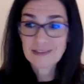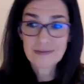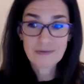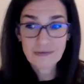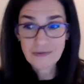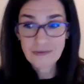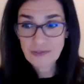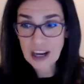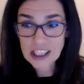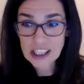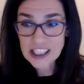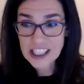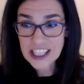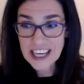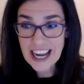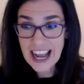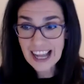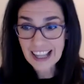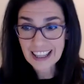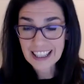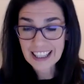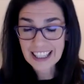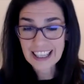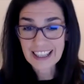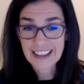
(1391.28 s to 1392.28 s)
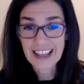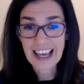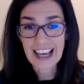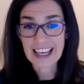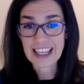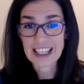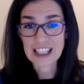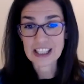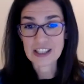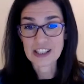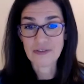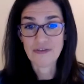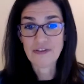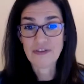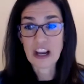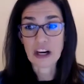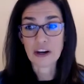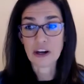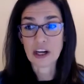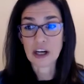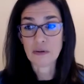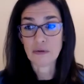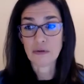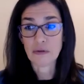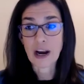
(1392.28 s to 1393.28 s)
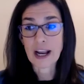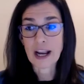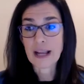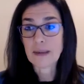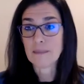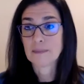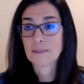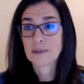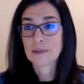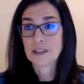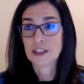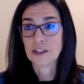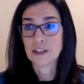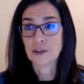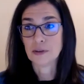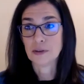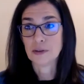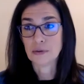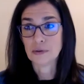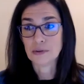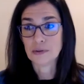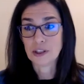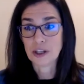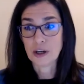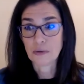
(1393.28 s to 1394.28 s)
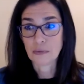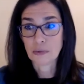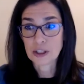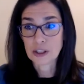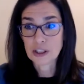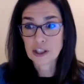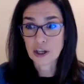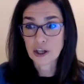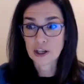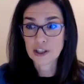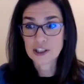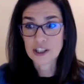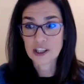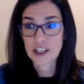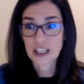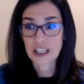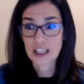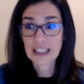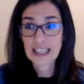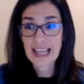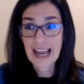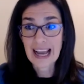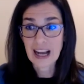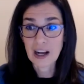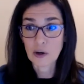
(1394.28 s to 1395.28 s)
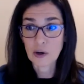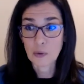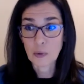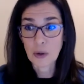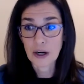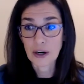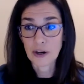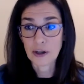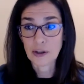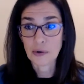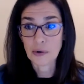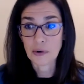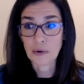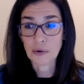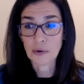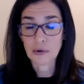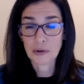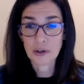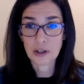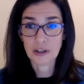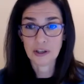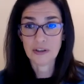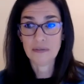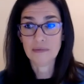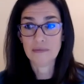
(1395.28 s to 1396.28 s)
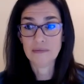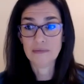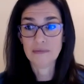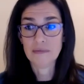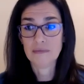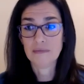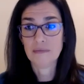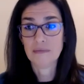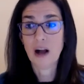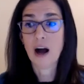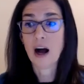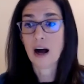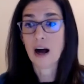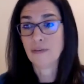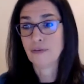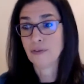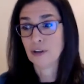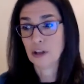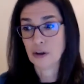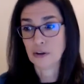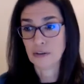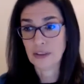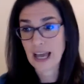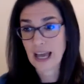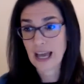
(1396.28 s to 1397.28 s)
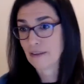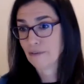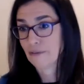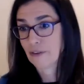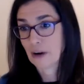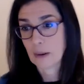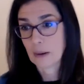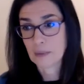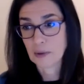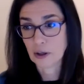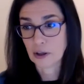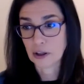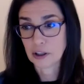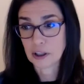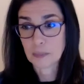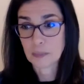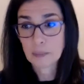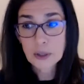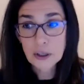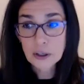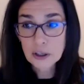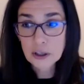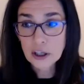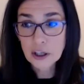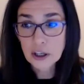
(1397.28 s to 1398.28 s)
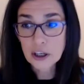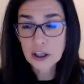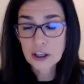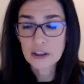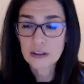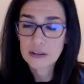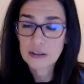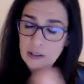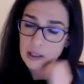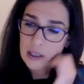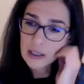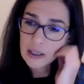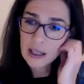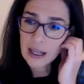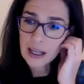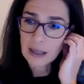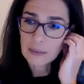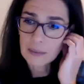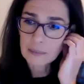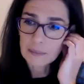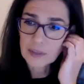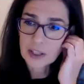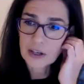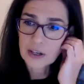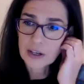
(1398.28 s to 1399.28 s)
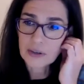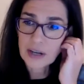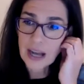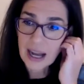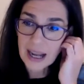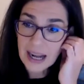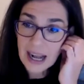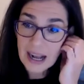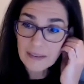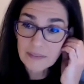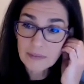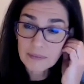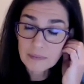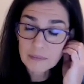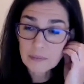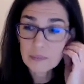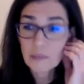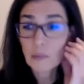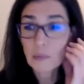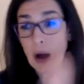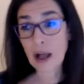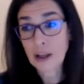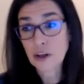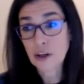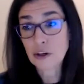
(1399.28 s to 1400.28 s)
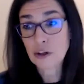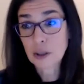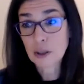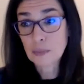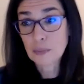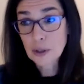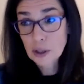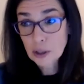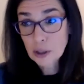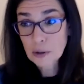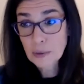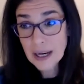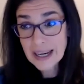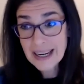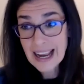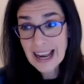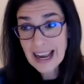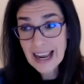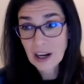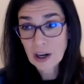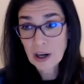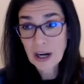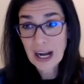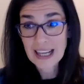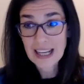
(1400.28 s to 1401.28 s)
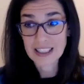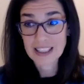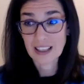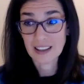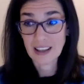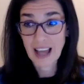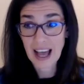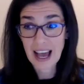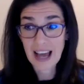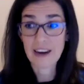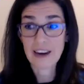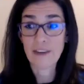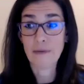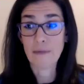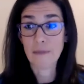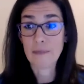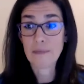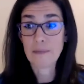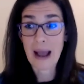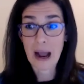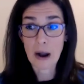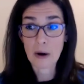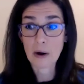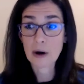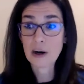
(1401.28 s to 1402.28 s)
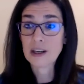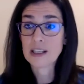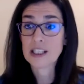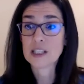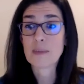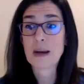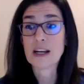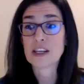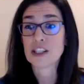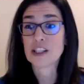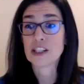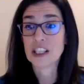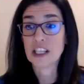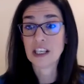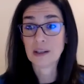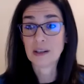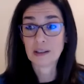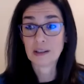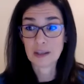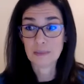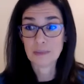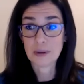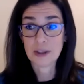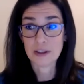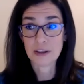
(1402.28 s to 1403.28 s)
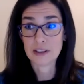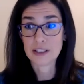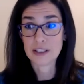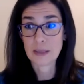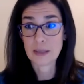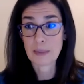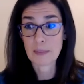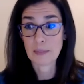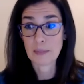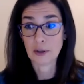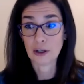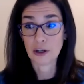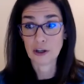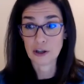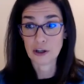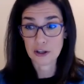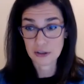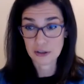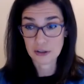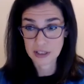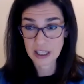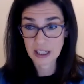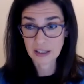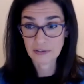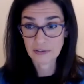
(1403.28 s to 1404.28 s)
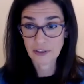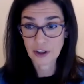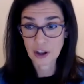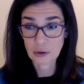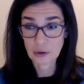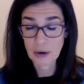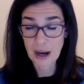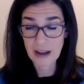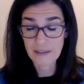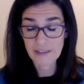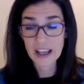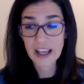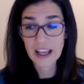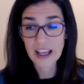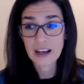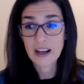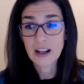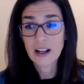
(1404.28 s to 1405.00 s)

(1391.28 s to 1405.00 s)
functionality that is very ripe to, you know, return to the cloud, where you could offload that from your computer, you know, not have, while your computer right now has a lot of power, especially computers that people are using for Revit,